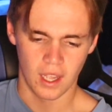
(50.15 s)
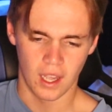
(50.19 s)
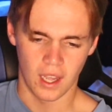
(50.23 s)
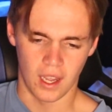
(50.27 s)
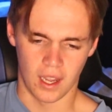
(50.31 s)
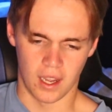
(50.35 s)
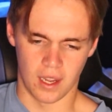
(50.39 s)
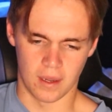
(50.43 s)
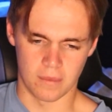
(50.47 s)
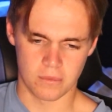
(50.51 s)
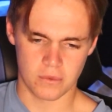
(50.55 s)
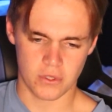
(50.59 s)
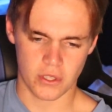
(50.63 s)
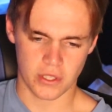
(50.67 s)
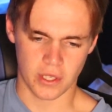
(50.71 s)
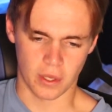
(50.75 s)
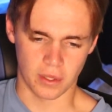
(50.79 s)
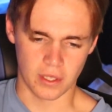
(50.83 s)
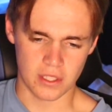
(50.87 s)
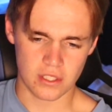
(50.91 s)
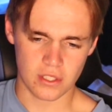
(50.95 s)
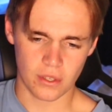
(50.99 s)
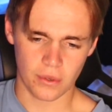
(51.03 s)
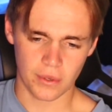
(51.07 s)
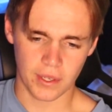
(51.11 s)
Um, so yeah,
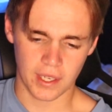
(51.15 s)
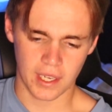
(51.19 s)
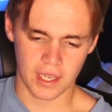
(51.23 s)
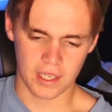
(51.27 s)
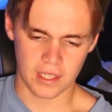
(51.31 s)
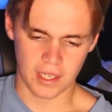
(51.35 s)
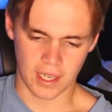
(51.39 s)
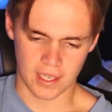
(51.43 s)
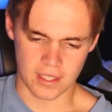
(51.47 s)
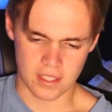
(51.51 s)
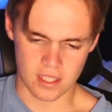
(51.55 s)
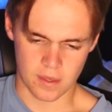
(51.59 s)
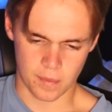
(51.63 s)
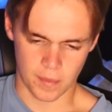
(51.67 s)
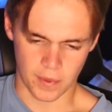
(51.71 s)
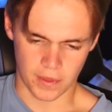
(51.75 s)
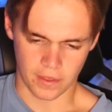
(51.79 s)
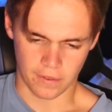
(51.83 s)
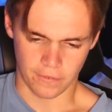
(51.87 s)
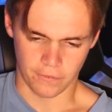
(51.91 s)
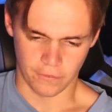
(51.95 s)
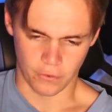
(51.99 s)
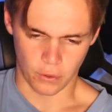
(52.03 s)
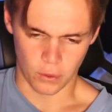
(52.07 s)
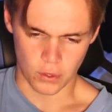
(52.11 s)
let's go ahead and
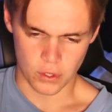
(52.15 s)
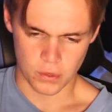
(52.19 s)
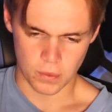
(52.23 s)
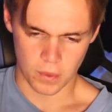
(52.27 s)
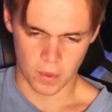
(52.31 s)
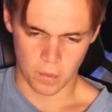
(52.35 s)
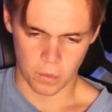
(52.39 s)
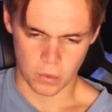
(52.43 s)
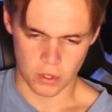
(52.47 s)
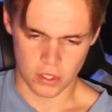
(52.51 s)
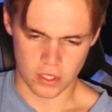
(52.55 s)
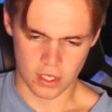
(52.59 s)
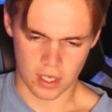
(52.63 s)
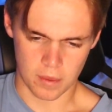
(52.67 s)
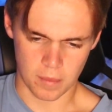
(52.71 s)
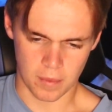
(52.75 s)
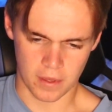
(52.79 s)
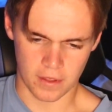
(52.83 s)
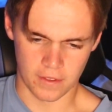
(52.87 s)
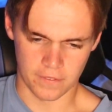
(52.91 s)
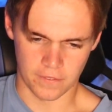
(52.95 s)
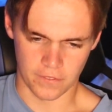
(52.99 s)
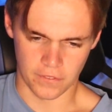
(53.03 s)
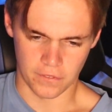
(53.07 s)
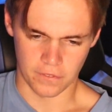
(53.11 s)
submit the first one, which is going
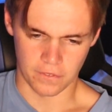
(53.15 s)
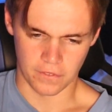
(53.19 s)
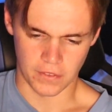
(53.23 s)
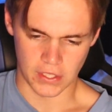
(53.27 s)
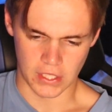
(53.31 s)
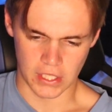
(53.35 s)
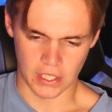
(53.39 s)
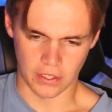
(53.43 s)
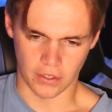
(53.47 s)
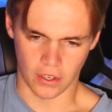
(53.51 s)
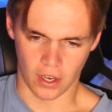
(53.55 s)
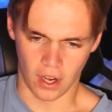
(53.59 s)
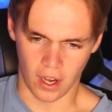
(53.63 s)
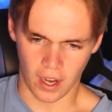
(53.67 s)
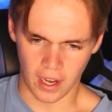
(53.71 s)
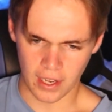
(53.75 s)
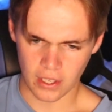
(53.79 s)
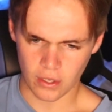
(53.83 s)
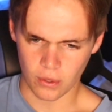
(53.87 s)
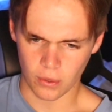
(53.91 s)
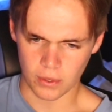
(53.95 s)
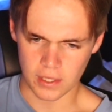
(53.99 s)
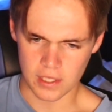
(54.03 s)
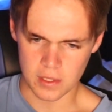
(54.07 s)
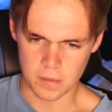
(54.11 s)
to be the, Vieira
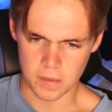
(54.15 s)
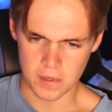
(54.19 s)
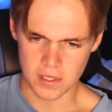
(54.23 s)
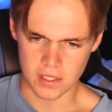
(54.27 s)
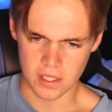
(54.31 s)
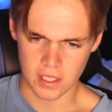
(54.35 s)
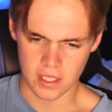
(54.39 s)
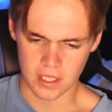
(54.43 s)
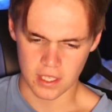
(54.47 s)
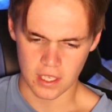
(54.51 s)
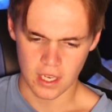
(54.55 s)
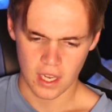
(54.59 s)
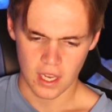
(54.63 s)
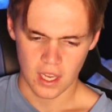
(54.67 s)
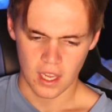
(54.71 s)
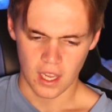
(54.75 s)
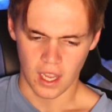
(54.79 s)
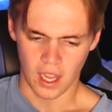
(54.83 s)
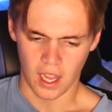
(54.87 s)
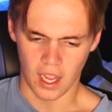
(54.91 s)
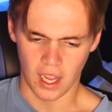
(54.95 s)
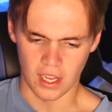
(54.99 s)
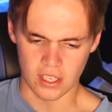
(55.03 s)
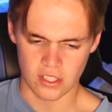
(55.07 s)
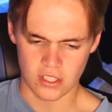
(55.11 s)
Icon SBC,
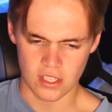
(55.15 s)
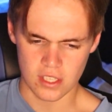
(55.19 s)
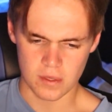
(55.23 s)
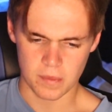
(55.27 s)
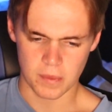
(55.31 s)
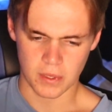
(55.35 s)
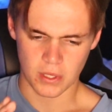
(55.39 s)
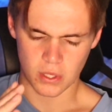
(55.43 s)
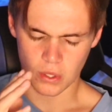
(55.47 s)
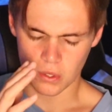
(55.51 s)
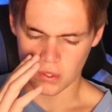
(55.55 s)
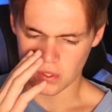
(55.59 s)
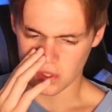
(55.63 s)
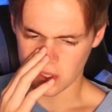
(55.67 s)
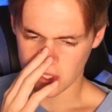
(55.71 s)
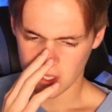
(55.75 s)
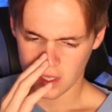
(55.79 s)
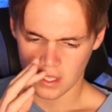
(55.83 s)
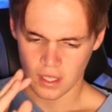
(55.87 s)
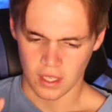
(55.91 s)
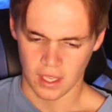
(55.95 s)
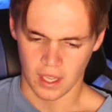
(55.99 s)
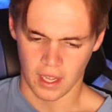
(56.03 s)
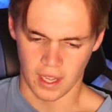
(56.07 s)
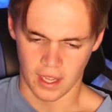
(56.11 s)
uh, just because
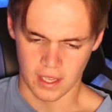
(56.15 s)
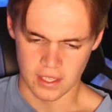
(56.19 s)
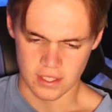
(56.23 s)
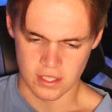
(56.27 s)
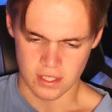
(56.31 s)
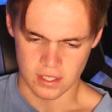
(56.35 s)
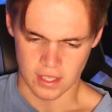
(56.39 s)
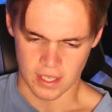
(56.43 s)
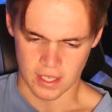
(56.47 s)
uh, it's